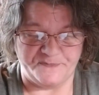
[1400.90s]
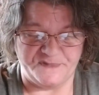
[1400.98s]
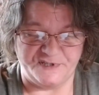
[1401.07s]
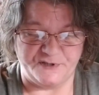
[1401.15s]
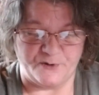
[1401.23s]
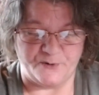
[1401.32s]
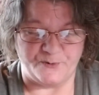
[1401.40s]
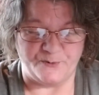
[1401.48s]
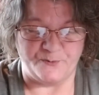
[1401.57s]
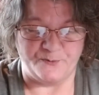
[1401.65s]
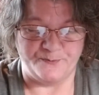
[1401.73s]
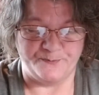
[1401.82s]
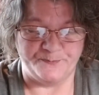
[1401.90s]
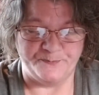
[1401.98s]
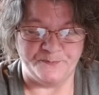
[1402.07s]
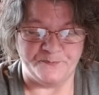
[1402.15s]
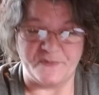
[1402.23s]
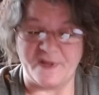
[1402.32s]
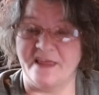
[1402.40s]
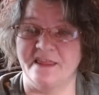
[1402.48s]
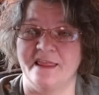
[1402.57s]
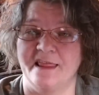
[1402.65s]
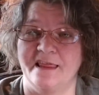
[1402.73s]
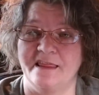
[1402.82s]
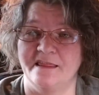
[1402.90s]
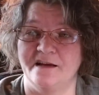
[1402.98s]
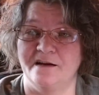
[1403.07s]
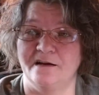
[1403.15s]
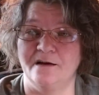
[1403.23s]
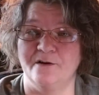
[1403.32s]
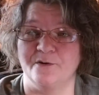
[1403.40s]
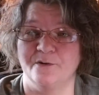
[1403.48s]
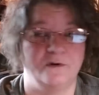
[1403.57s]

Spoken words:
So, there you go.